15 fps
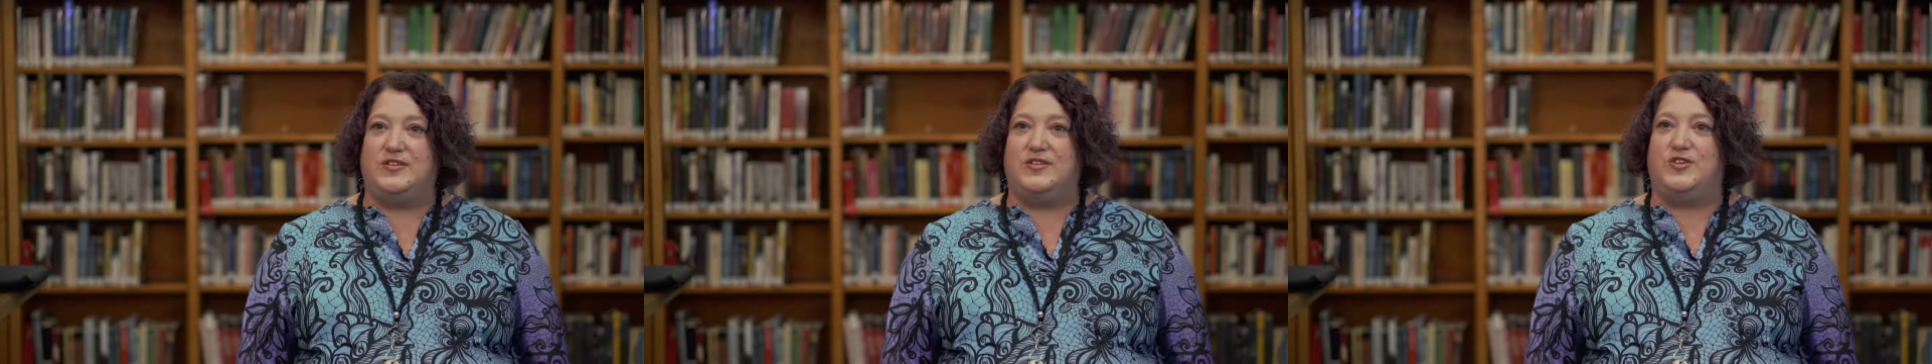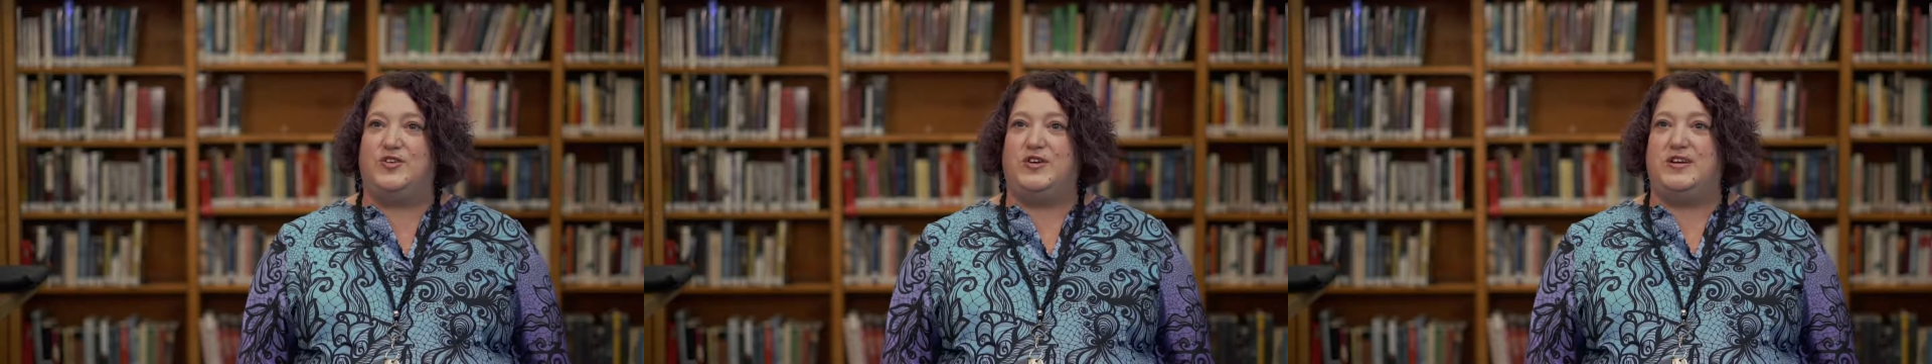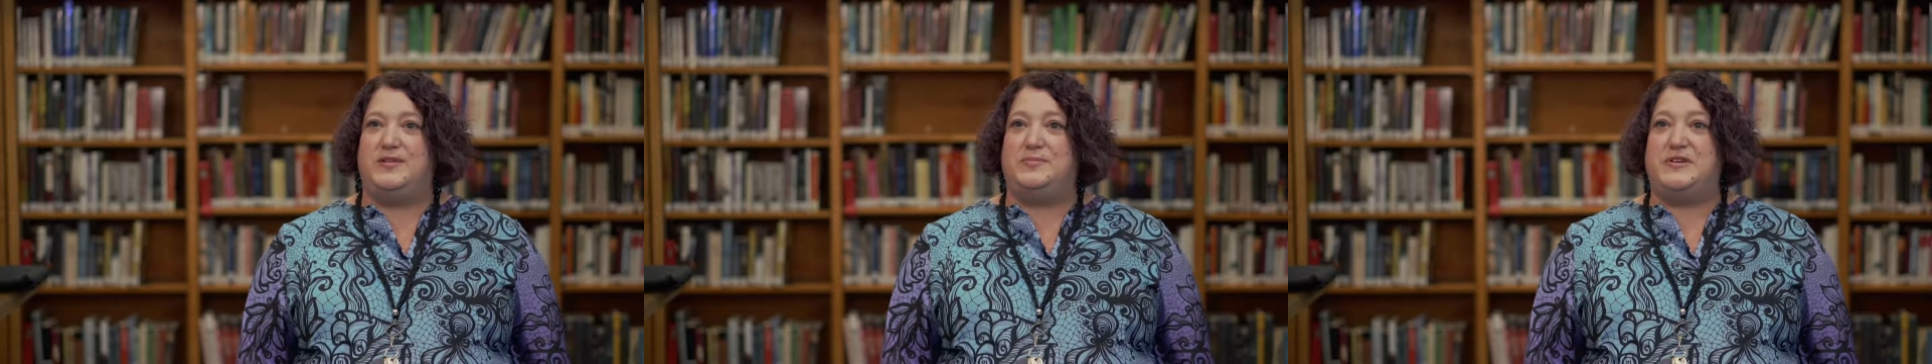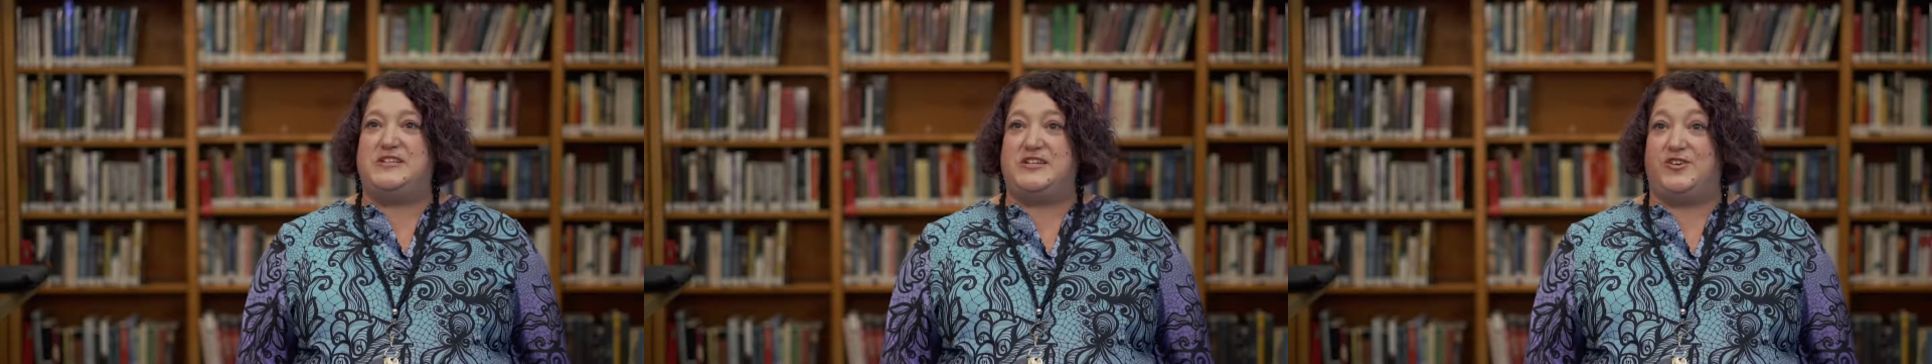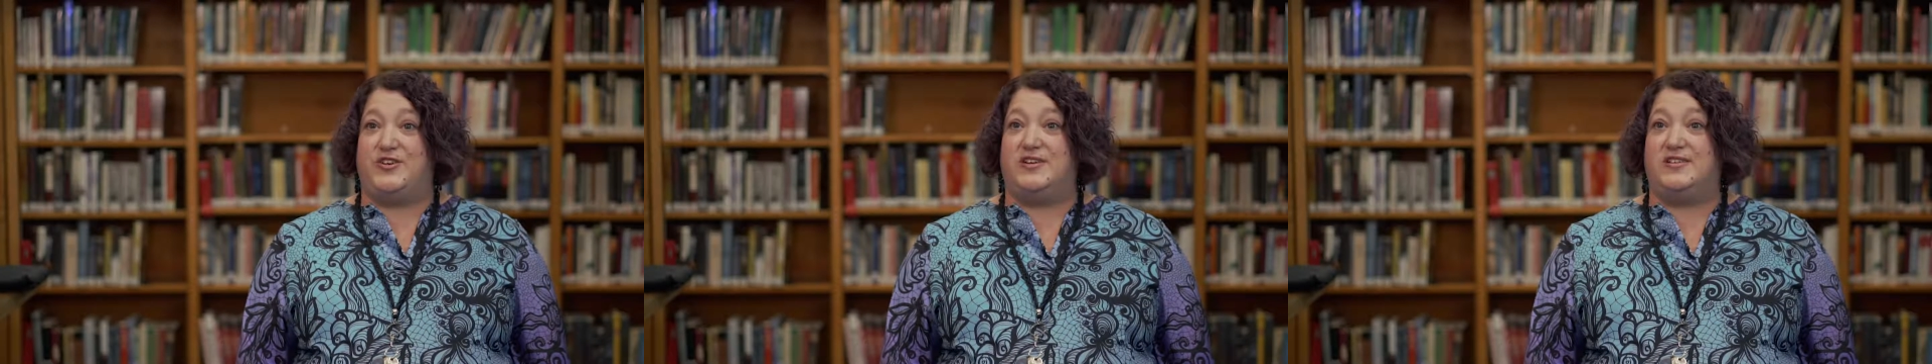good
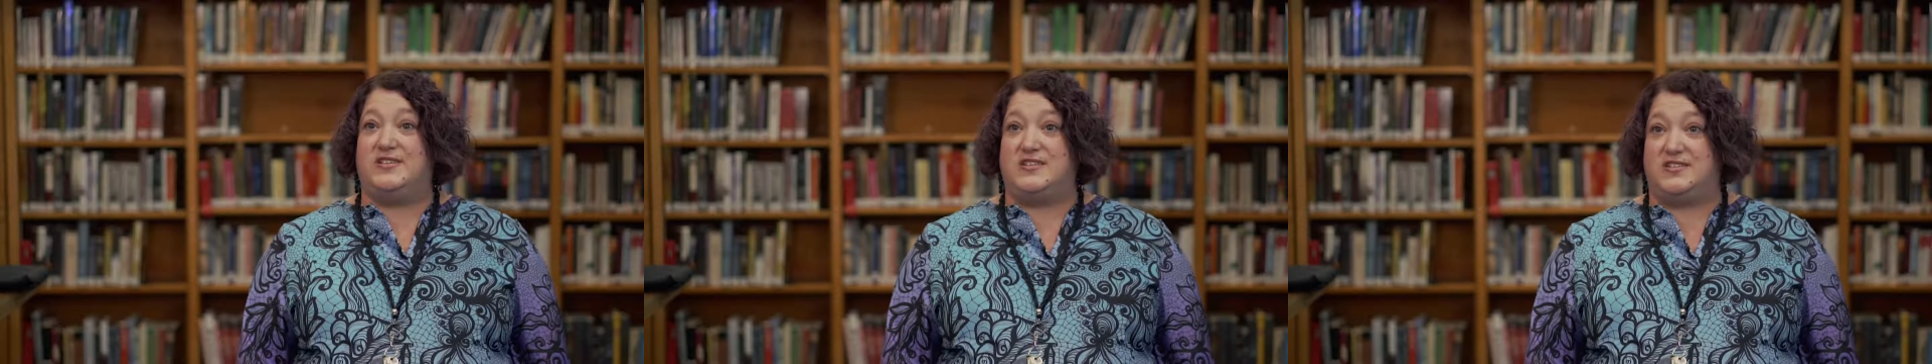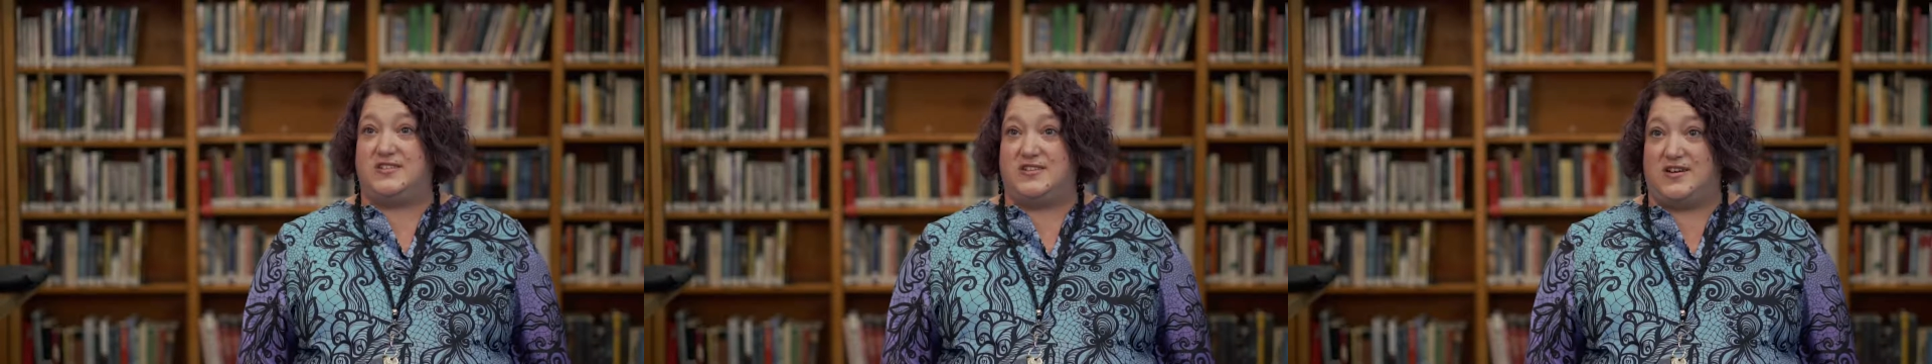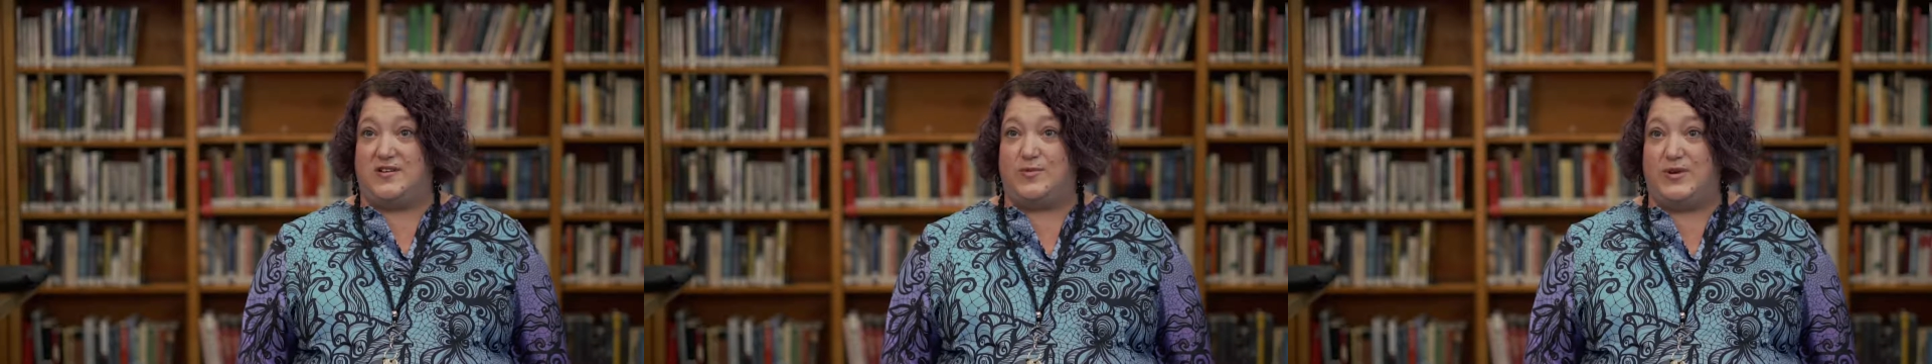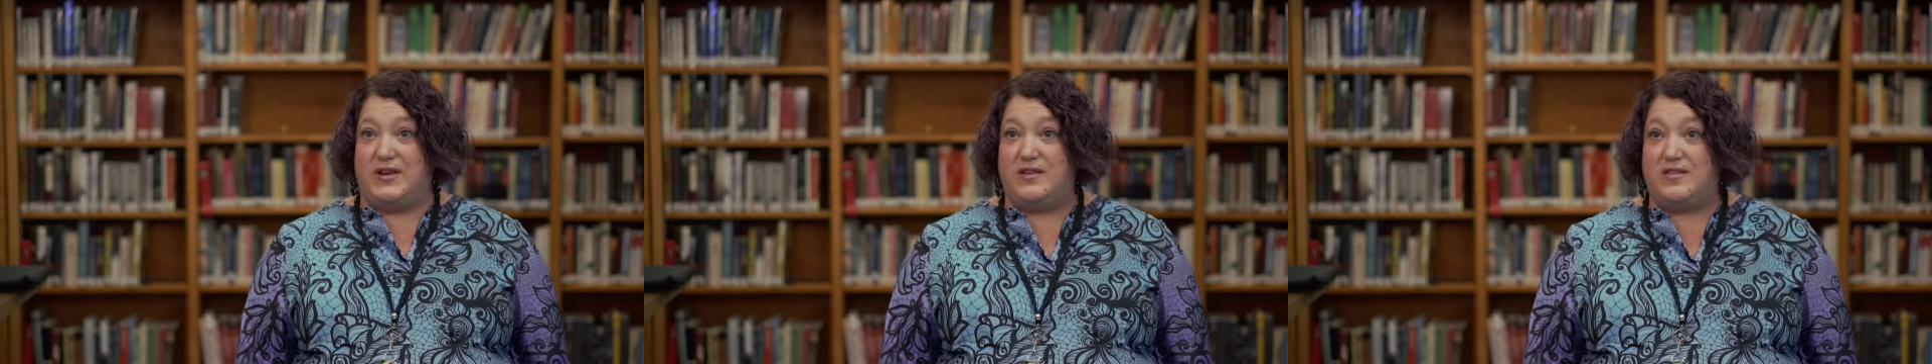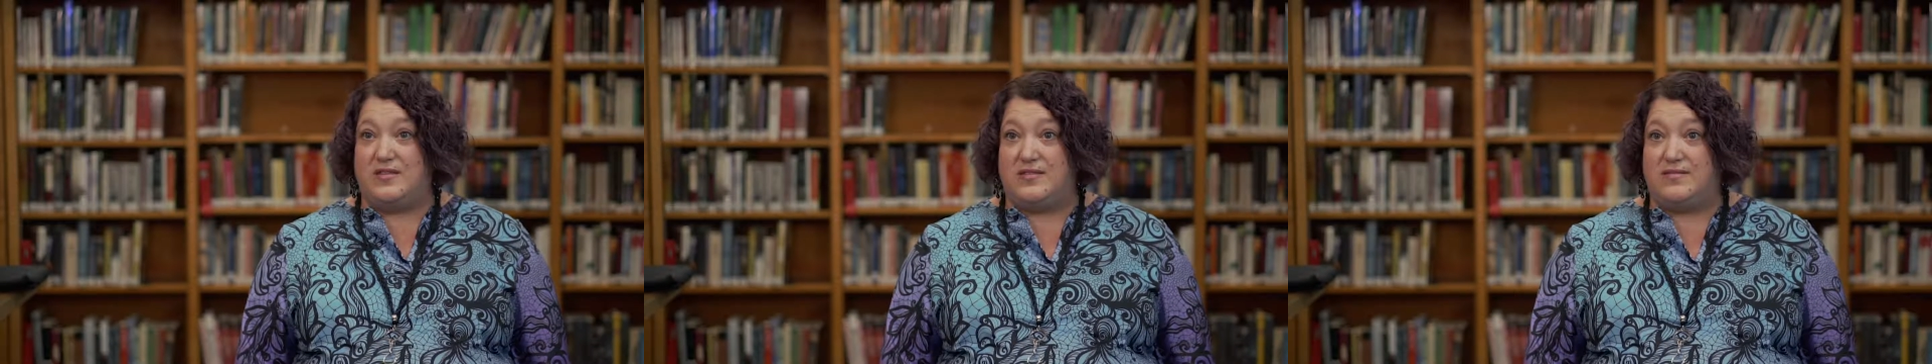material to start
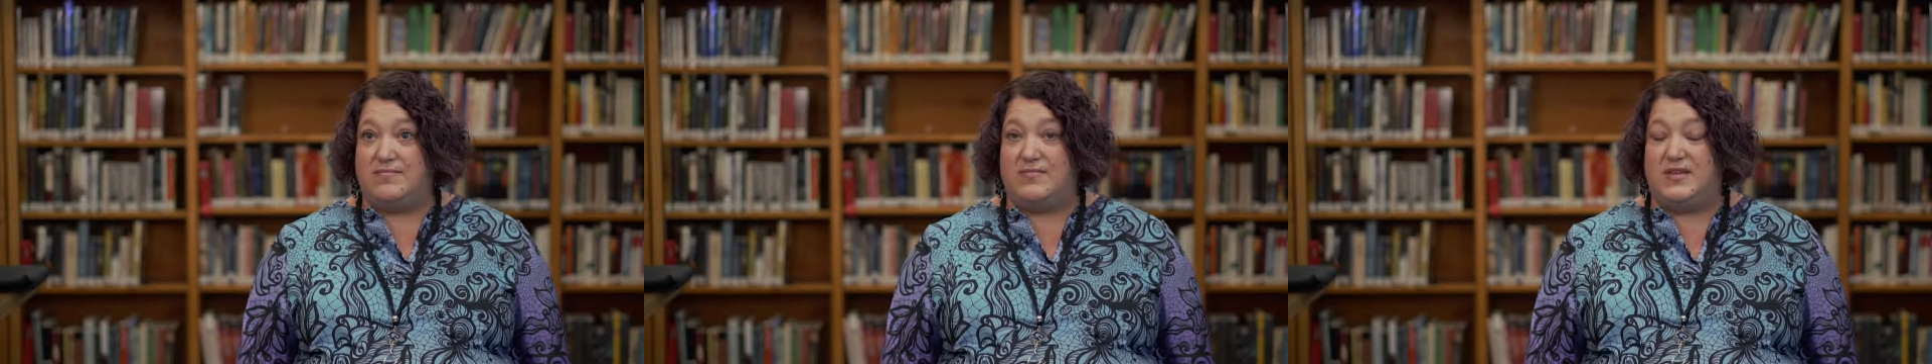with,